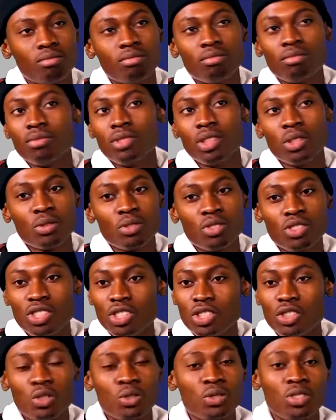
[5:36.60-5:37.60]
it
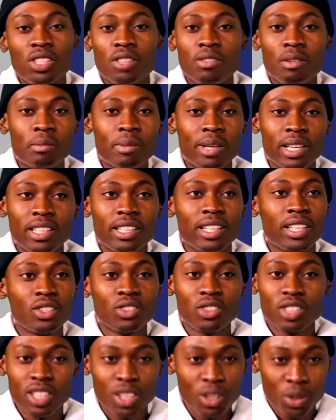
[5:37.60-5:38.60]
just shows everybody that
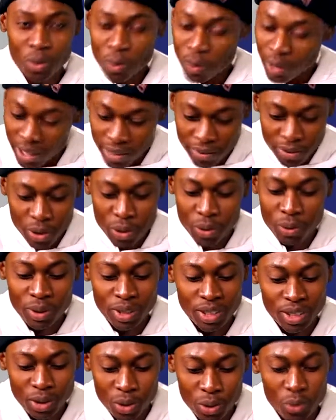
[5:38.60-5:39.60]
you can do whatever you
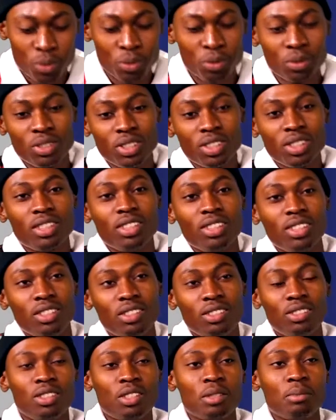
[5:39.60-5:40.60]
want to do.
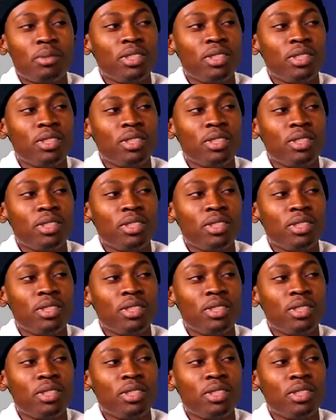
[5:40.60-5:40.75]
You know what I mean?